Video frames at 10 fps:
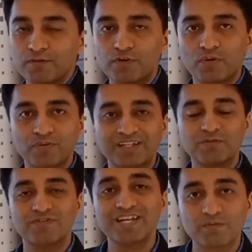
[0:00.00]
If you're running
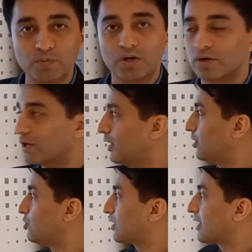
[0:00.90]

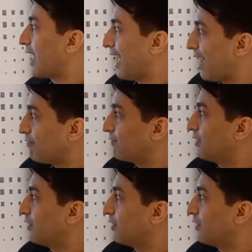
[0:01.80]
VMware, you can have